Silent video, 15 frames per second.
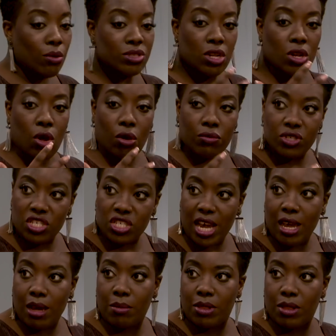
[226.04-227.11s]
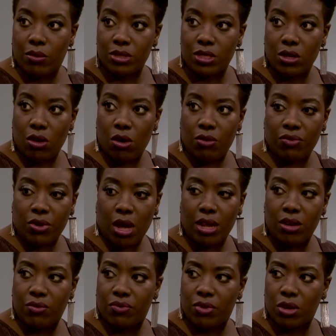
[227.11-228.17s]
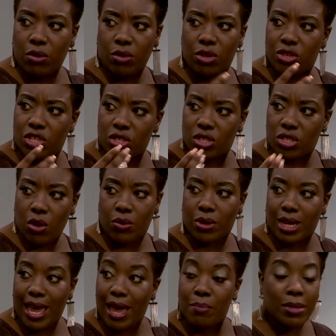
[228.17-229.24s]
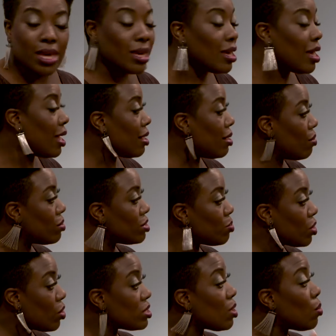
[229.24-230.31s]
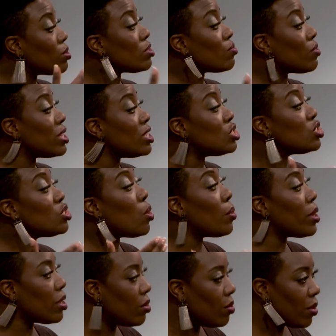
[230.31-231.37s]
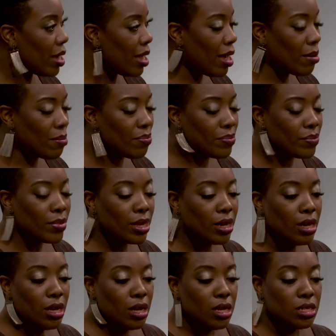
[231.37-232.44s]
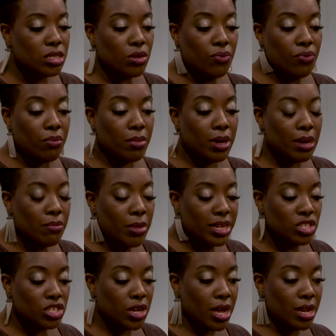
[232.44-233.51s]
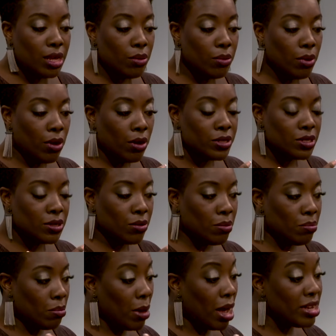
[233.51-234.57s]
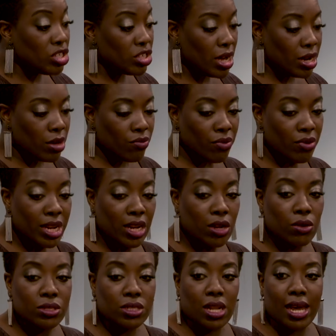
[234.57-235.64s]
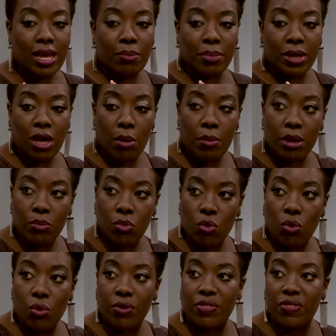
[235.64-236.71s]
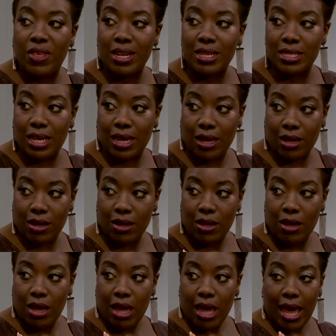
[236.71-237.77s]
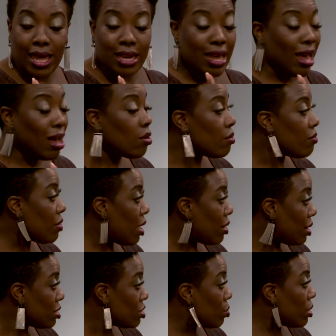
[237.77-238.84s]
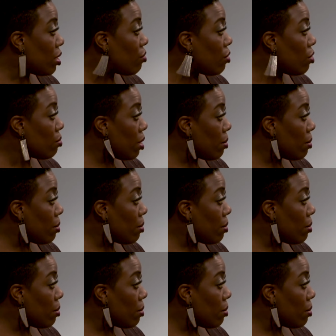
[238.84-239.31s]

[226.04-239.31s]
there was a lot of shame, and there was a lot of kind of, you know, you just don't get me. And it was because I wasn't really showing who I am. So for me, my journey really looks like becoming more authentic. And out of that, that's when I wrote